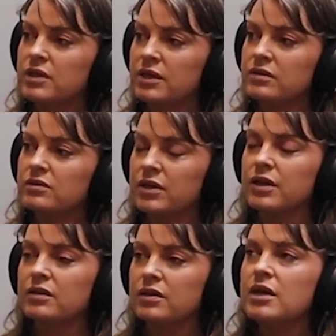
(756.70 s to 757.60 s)
Yeah,
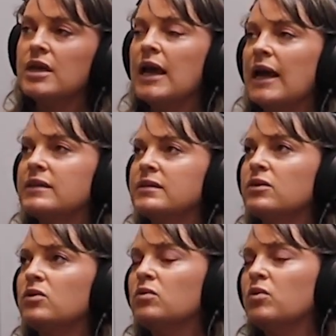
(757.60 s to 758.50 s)
okay. And
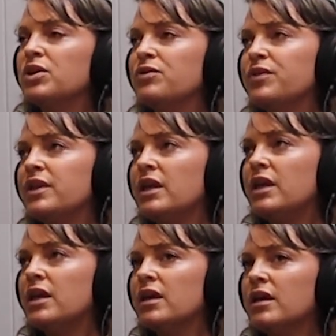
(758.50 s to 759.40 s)
so one of
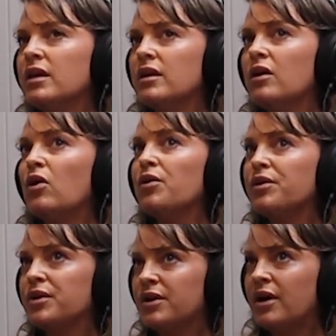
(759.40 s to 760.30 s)
the
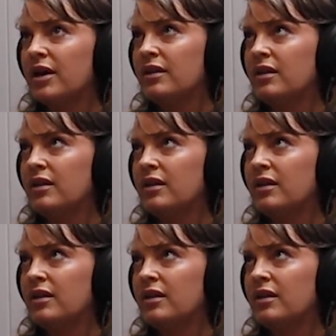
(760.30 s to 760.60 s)
other, I